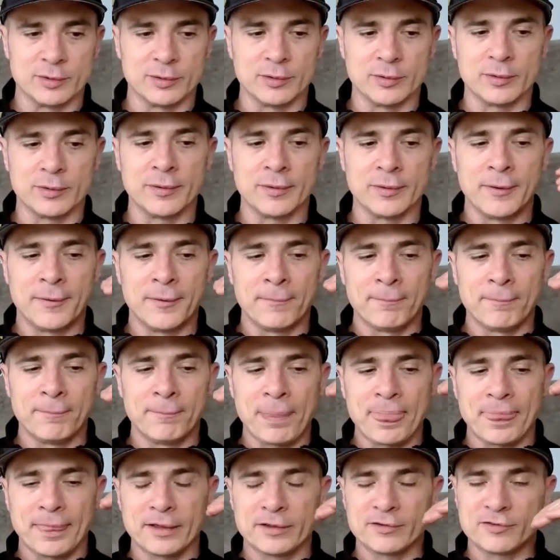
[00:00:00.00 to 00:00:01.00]
to
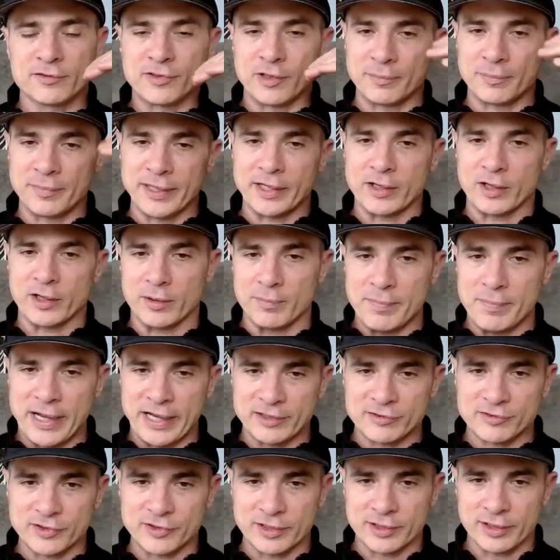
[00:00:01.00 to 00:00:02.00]
something
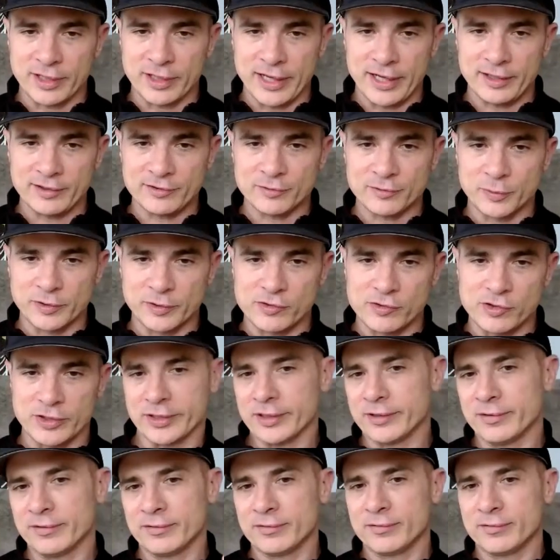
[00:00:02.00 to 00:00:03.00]
called Masterclass,
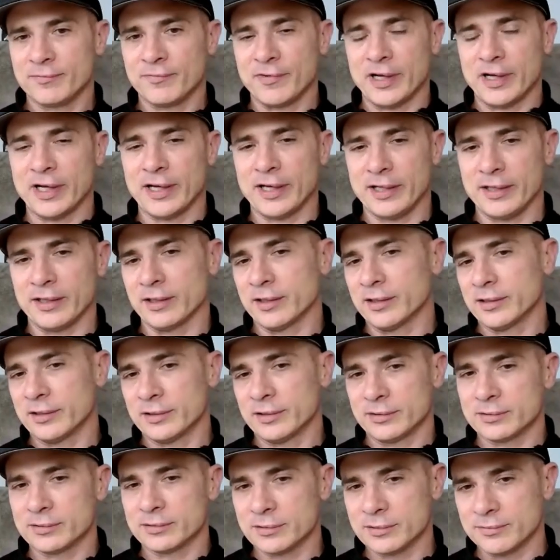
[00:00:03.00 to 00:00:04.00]
which you could
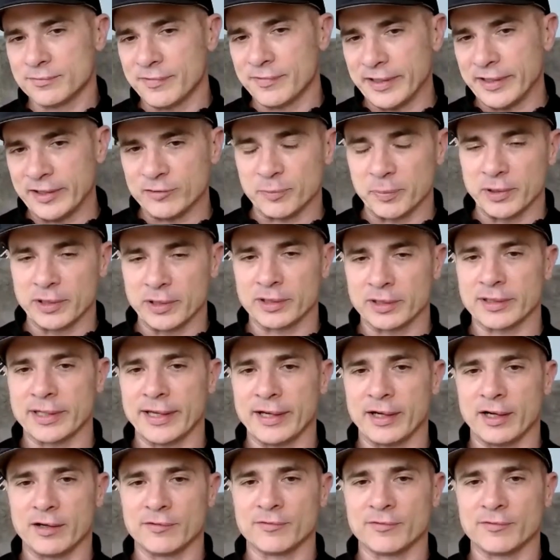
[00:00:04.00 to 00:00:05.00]
find on
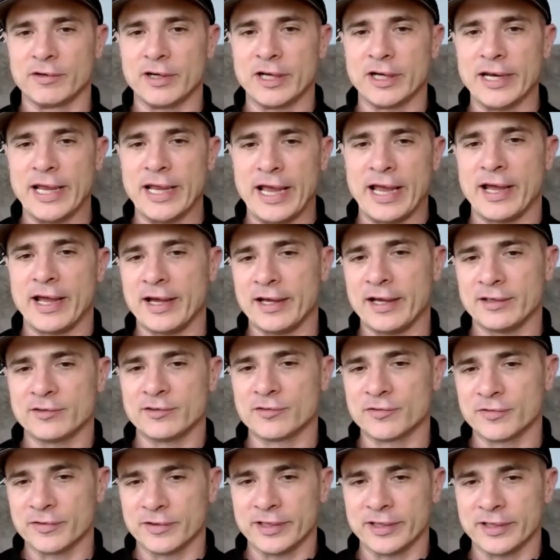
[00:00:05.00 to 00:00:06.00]
Facebook. They often run
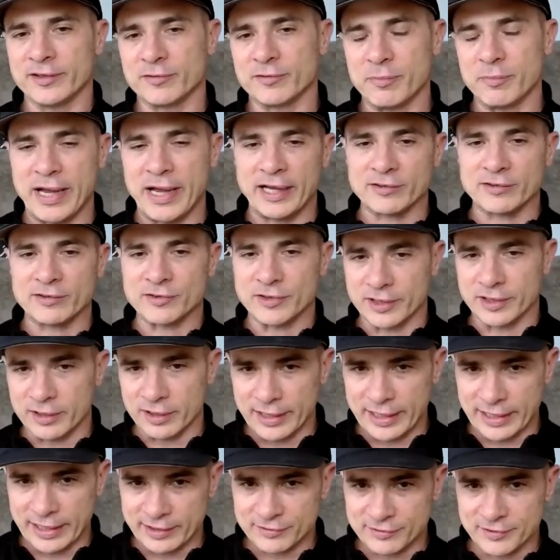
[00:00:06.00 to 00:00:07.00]
ads for these
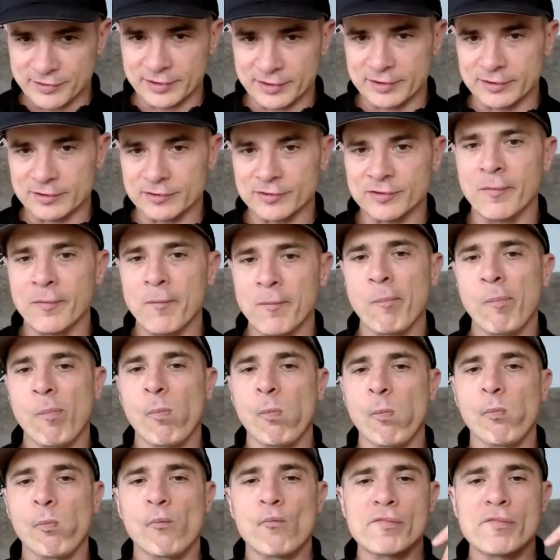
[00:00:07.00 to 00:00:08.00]
master classes.
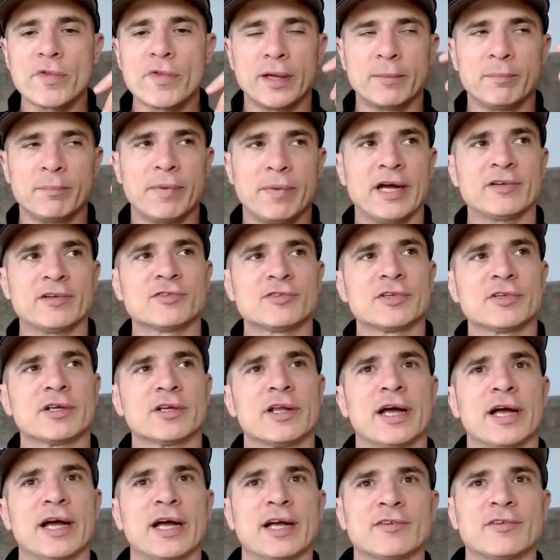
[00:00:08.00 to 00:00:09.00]
And
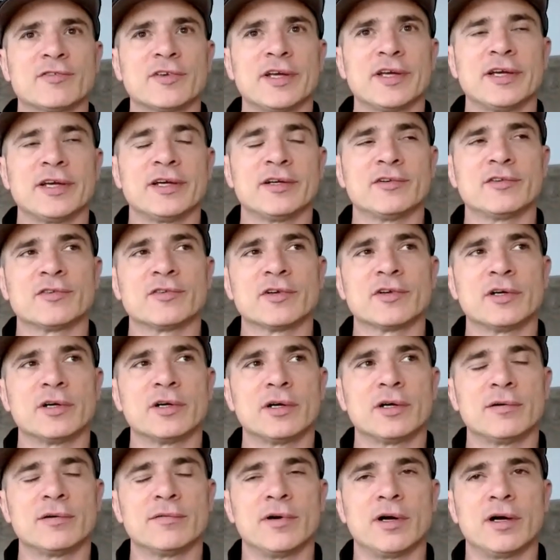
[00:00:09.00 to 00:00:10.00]
Masterclass
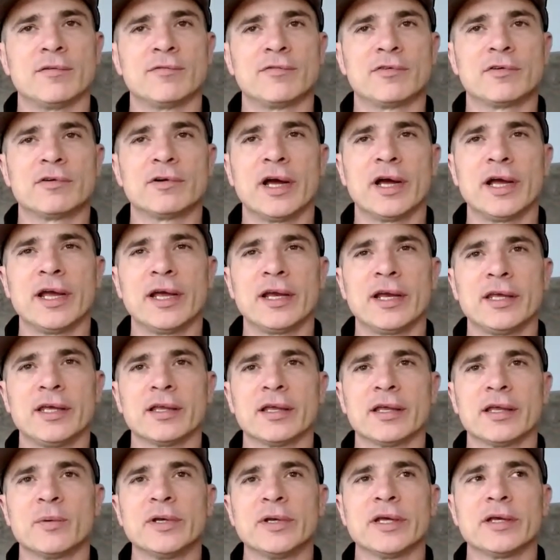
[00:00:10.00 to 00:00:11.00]
is a
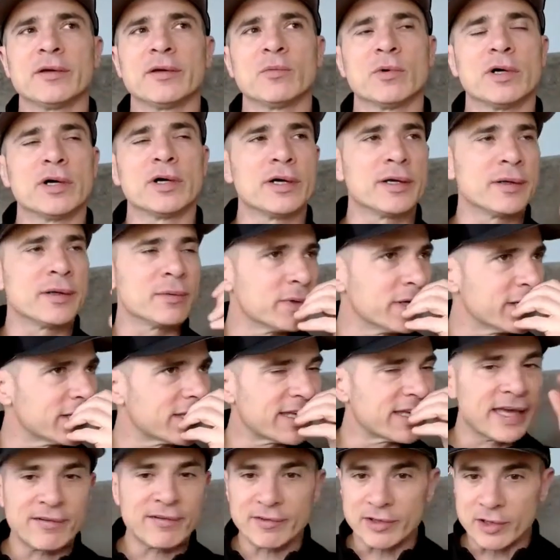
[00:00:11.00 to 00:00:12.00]
variety, like we did
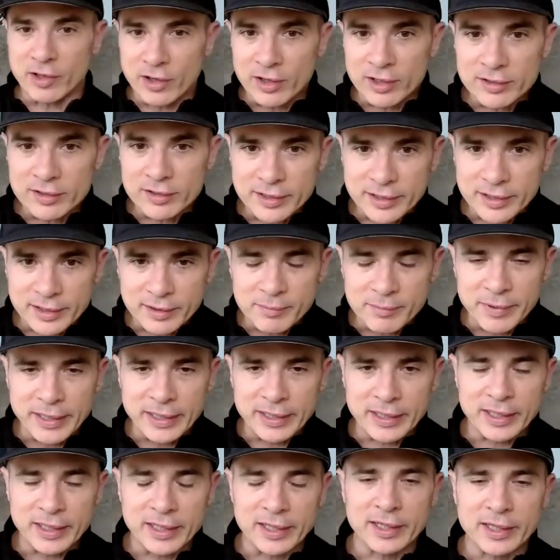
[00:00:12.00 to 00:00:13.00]
one with Kevin Hart,
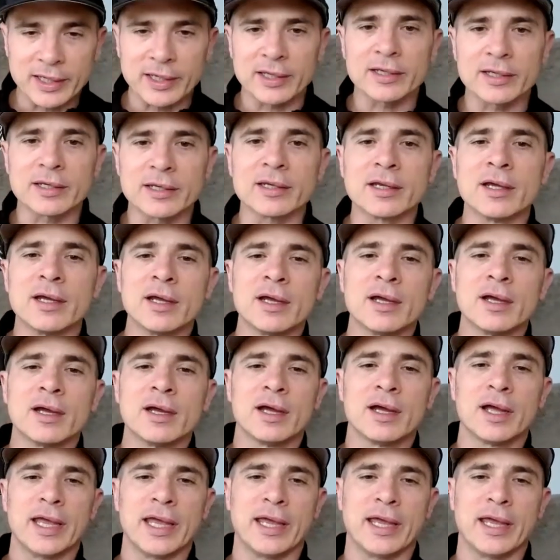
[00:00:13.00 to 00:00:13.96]
the comedian,